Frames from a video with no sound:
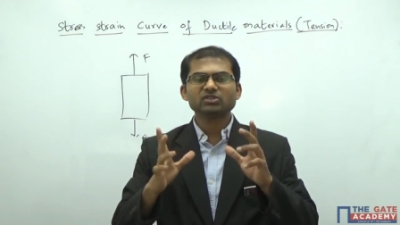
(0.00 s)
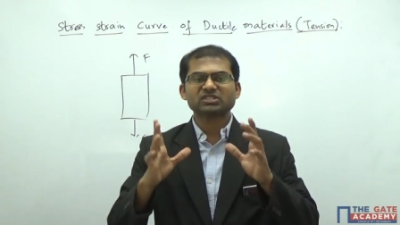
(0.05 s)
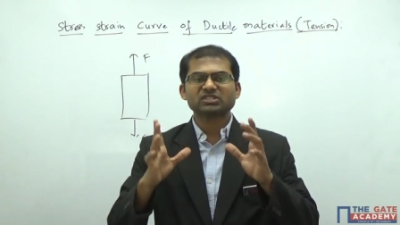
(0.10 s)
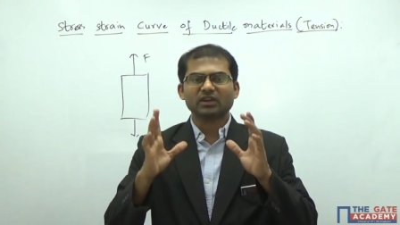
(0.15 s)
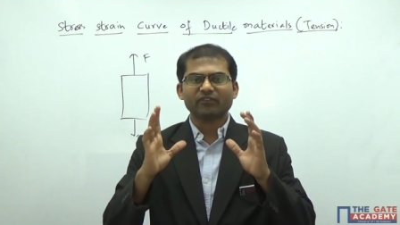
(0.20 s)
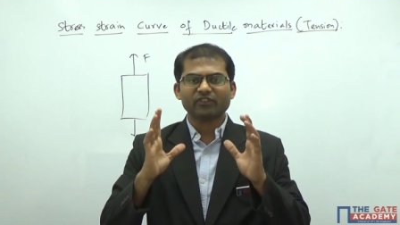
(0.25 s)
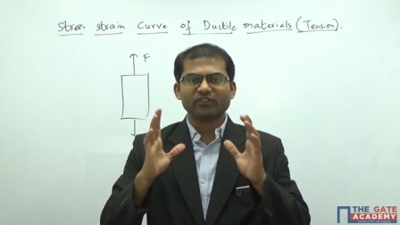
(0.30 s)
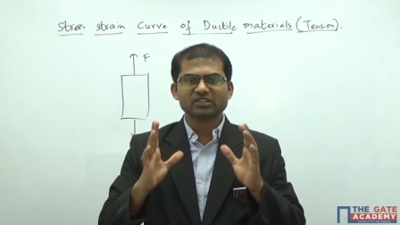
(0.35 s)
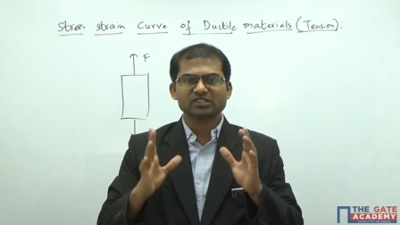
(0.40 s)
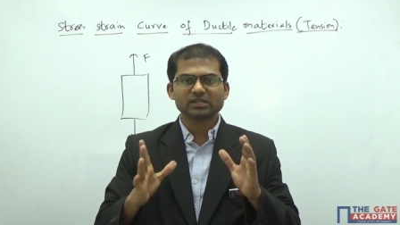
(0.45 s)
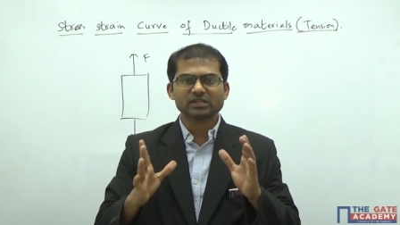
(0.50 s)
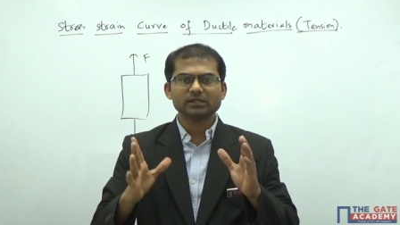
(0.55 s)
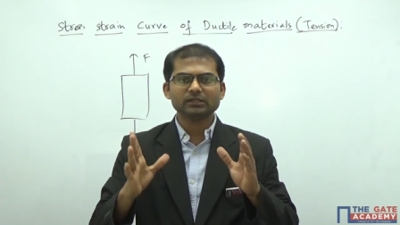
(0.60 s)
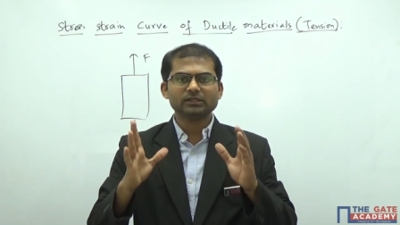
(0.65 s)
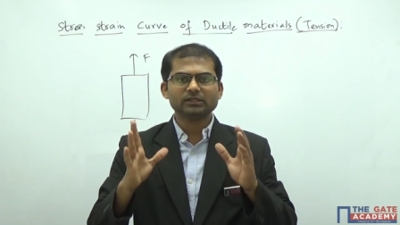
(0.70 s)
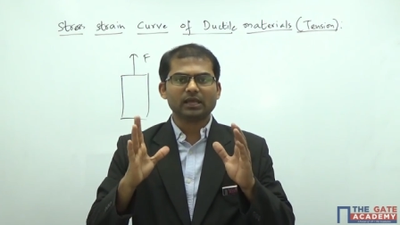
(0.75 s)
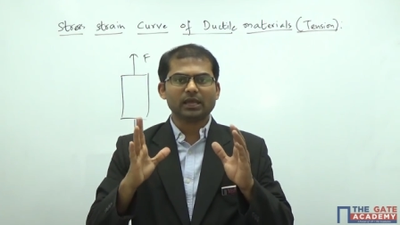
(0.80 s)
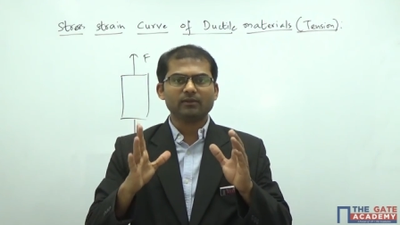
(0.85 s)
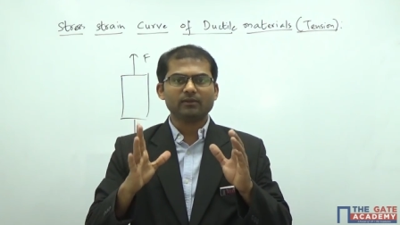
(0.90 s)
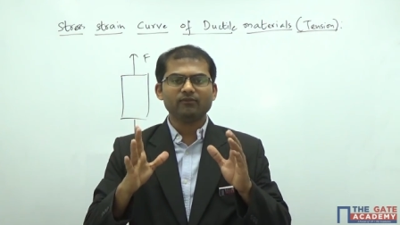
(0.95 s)

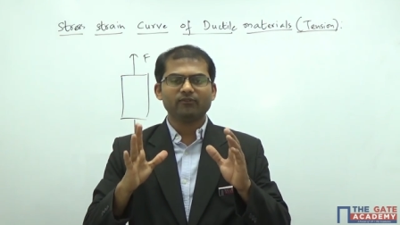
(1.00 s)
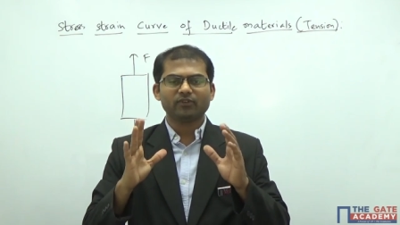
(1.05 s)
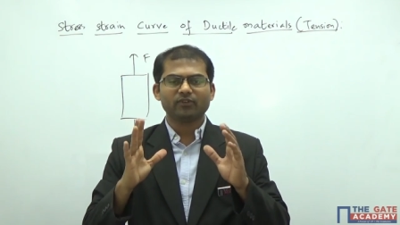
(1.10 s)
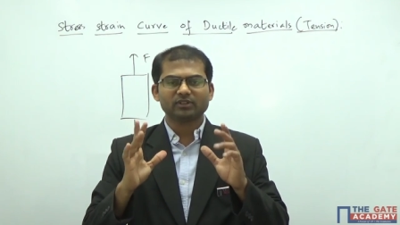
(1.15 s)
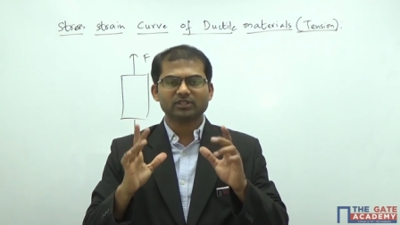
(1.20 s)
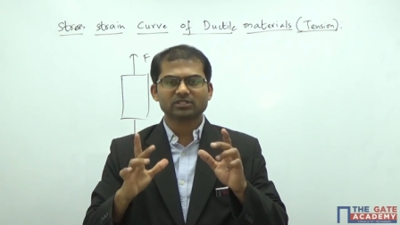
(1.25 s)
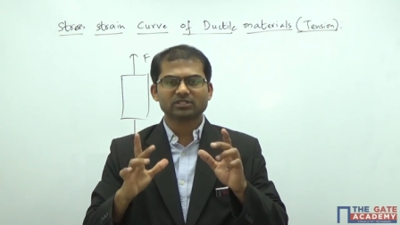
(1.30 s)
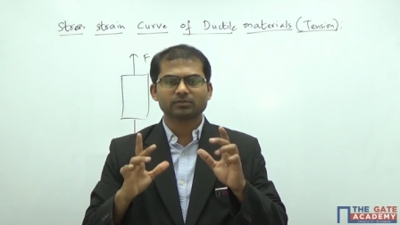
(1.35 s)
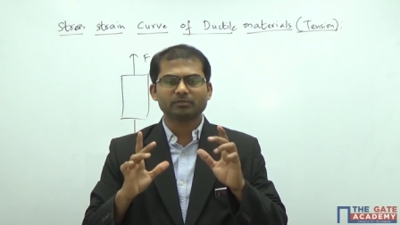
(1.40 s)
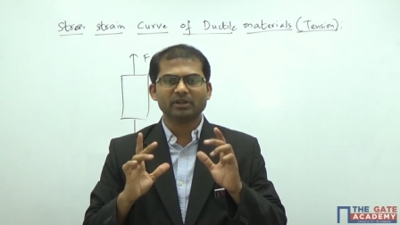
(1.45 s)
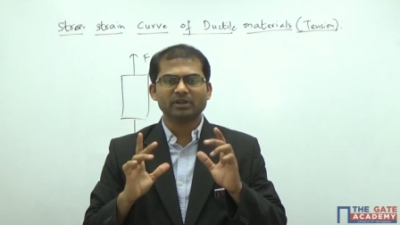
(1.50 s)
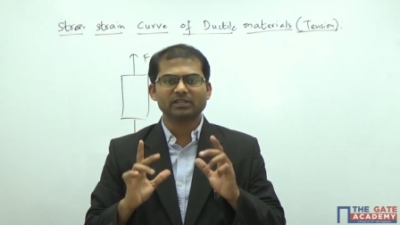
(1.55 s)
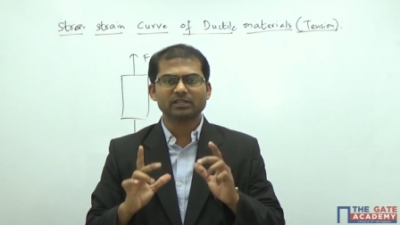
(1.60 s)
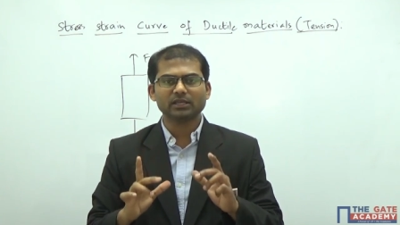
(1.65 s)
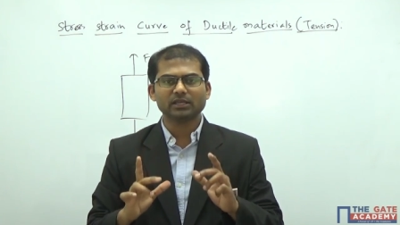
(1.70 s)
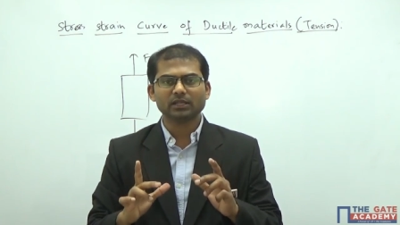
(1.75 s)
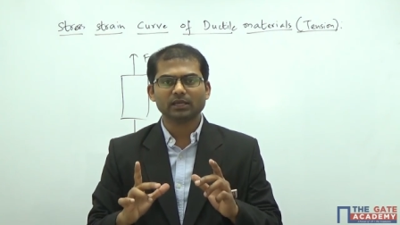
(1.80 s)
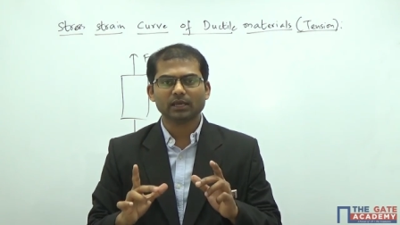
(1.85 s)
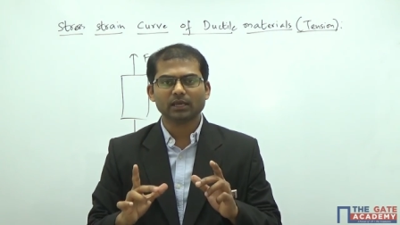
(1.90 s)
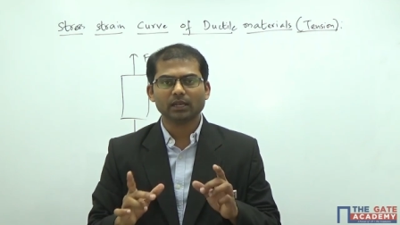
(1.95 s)
sufficient time for this
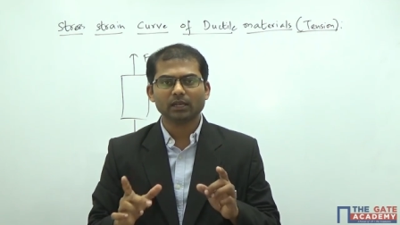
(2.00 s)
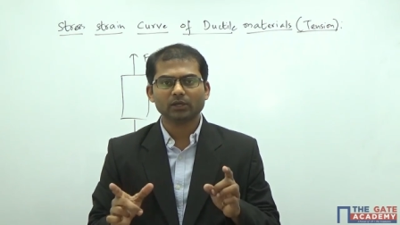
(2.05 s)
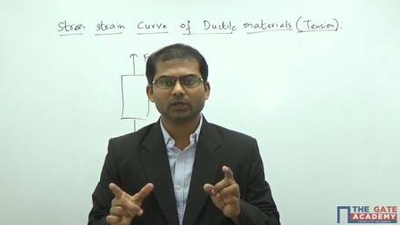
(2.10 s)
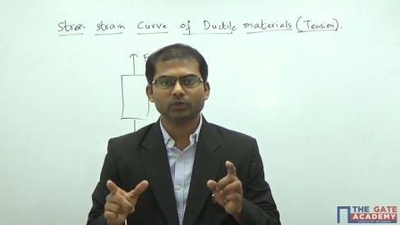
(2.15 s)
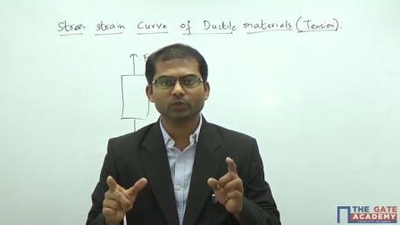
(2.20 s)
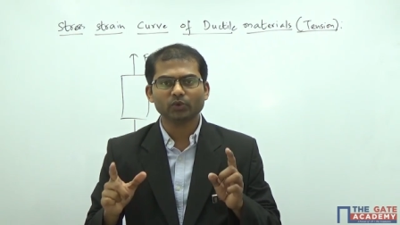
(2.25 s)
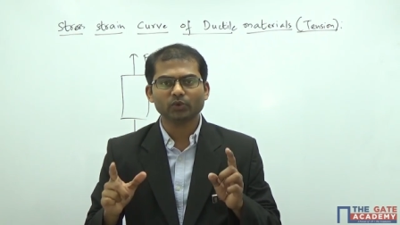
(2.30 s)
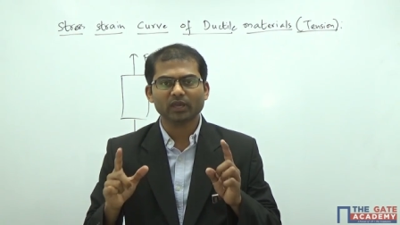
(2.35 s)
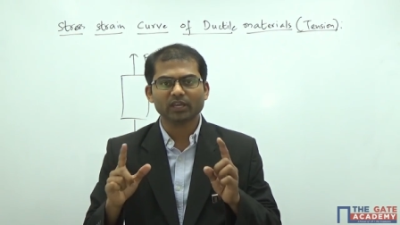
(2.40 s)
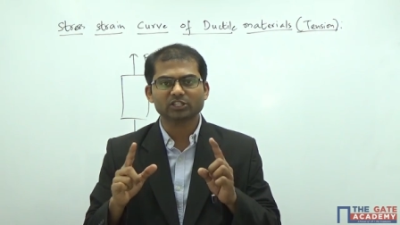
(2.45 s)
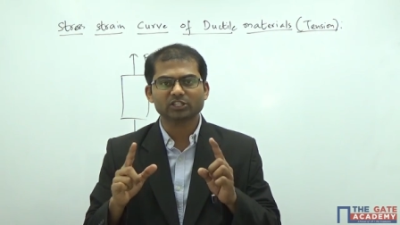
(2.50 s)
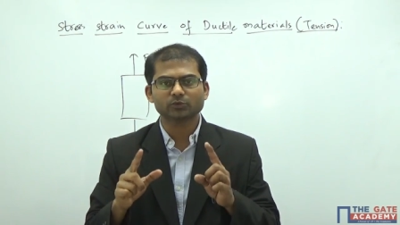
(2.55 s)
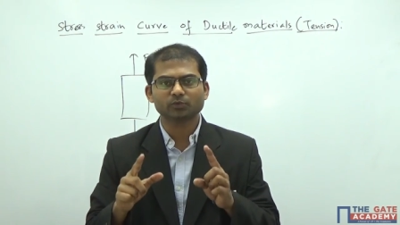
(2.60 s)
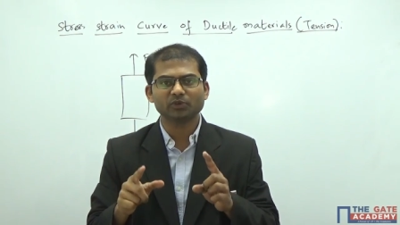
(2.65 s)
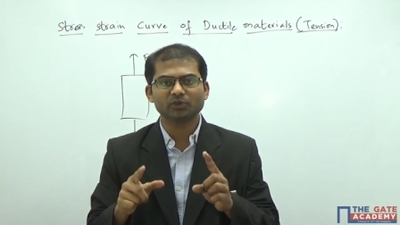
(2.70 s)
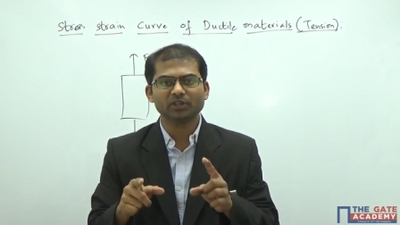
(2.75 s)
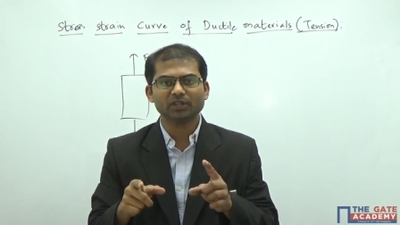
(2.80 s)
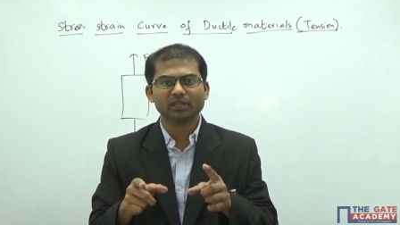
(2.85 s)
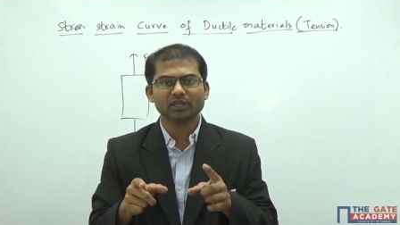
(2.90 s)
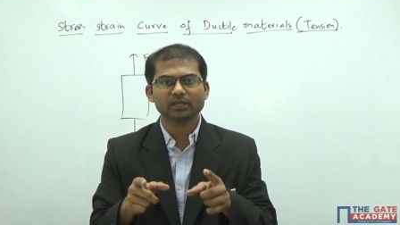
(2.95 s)
material to
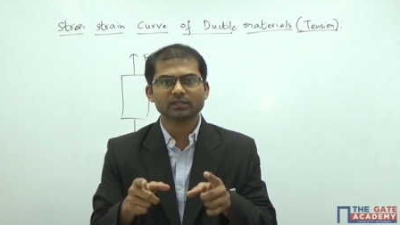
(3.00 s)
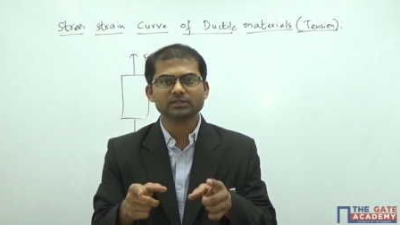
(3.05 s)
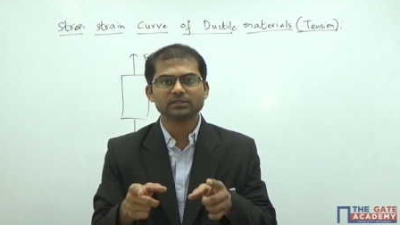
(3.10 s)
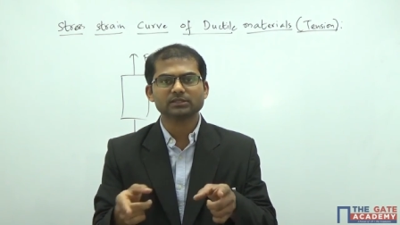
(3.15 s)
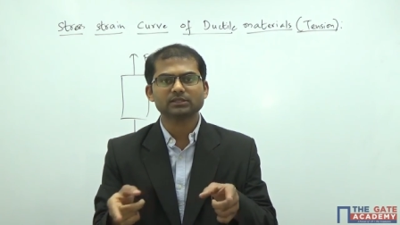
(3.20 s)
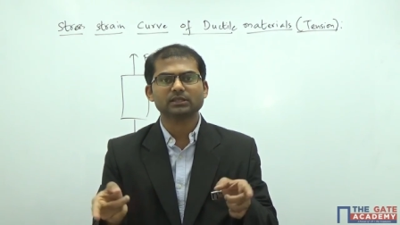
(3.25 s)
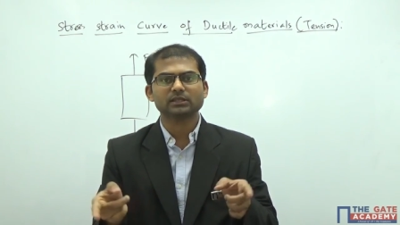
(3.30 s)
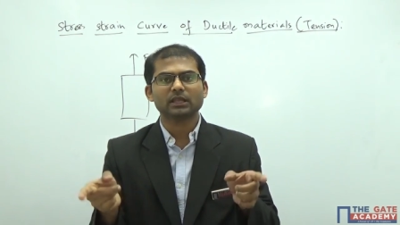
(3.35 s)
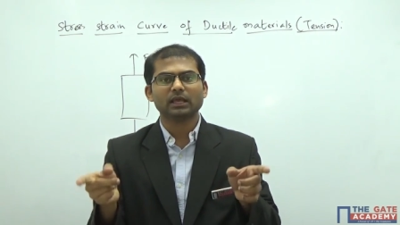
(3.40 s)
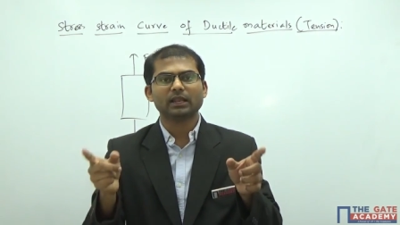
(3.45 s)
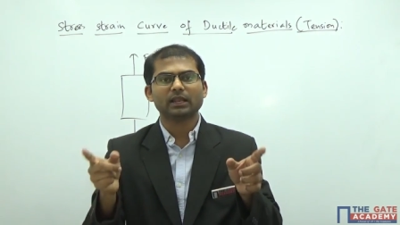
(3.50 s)
experience